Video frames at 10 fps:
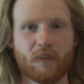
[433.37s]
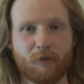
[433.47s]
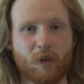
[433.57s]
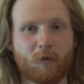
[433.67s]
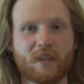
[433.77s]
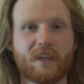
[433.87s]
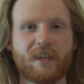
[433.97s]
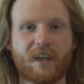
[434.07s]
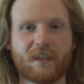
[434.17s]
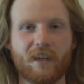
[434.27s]
The following day
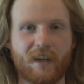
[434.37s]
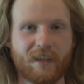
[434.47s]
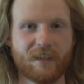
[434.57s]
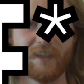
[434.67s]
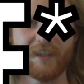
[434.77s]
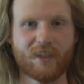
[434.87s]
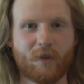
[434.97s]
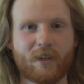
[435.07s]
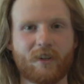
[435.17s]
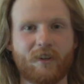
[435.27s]
had Lani and I
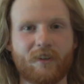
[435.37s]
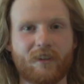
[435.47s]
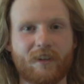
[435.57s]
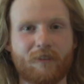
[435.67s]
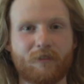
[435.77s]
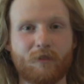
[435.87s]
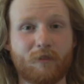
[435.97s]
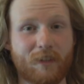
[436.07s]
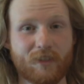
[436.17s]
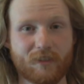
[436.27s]
going on a few
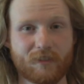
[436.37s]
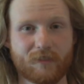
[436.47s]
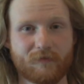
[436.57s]
adventures.